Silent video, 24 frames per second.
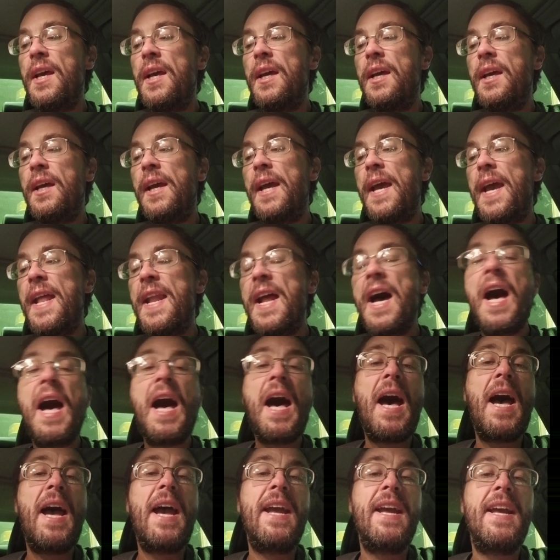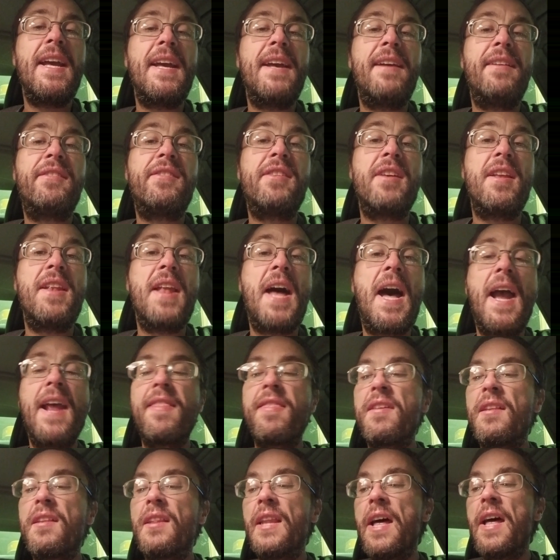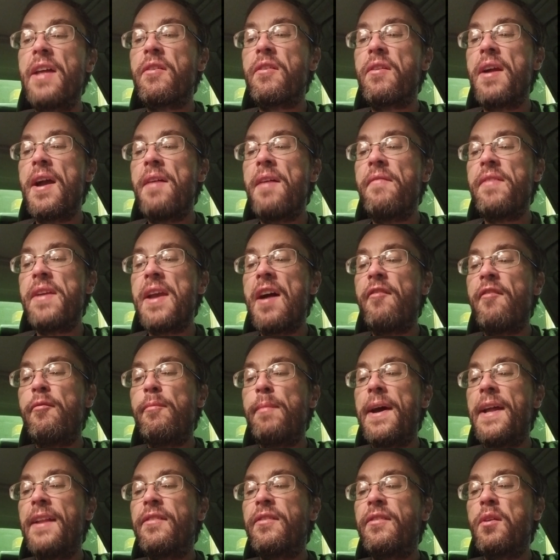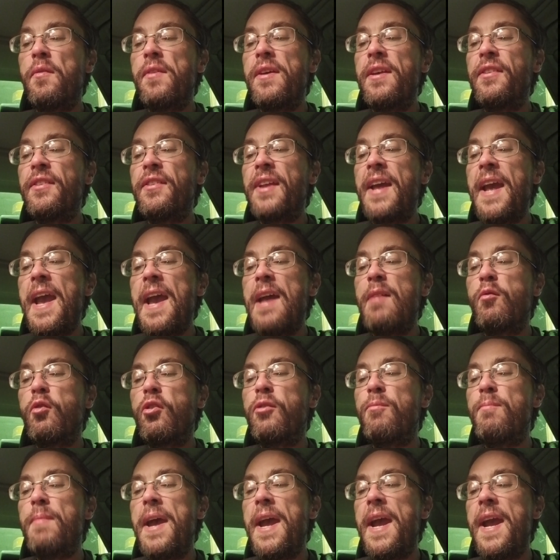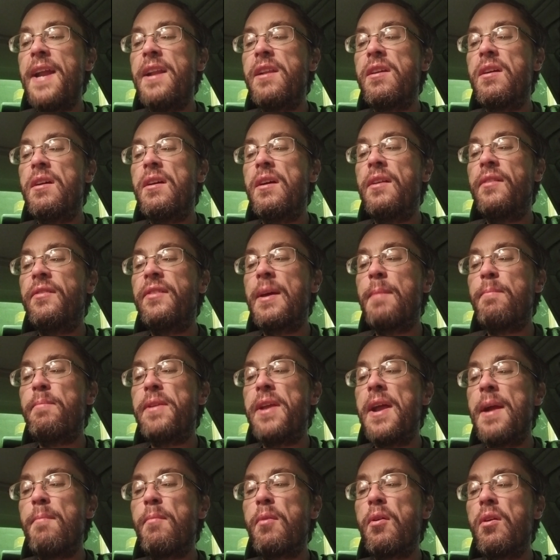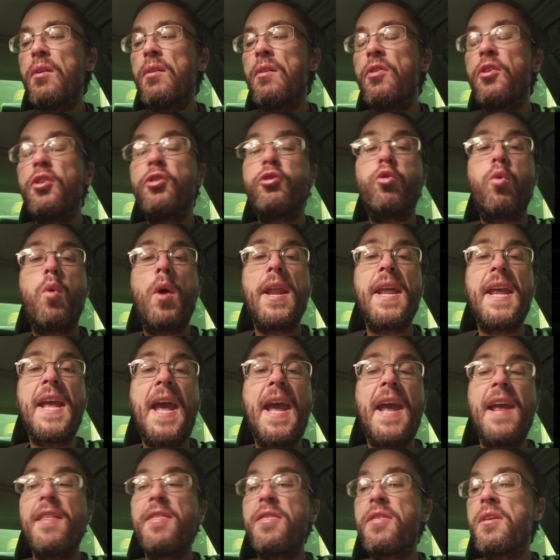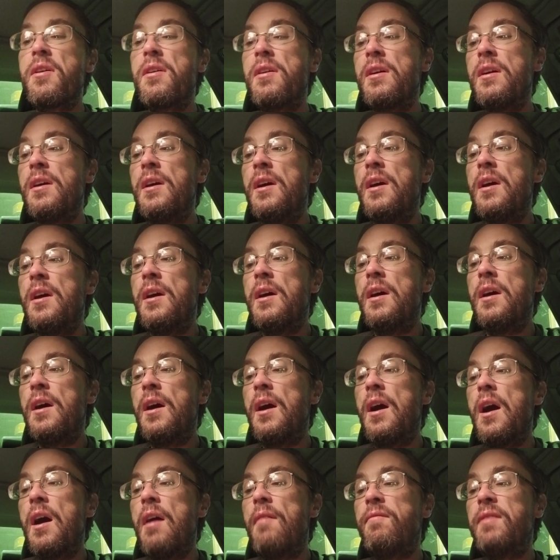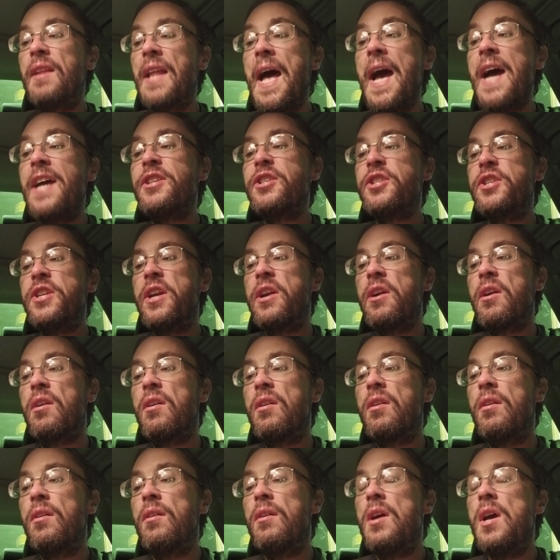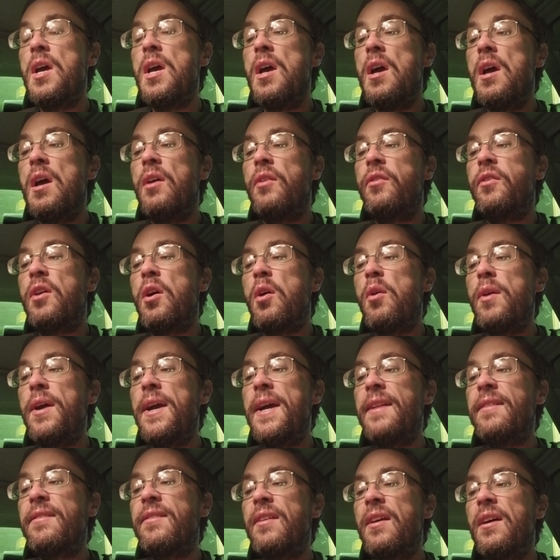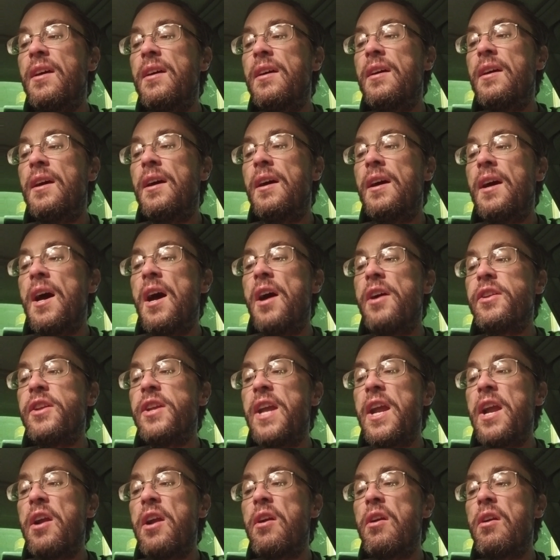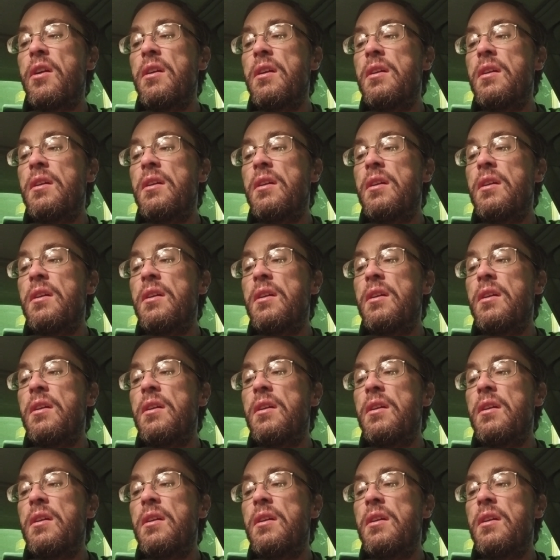and I is the 9th letter of the alphabet. So this can was made September the 28th of last year. So it's a year,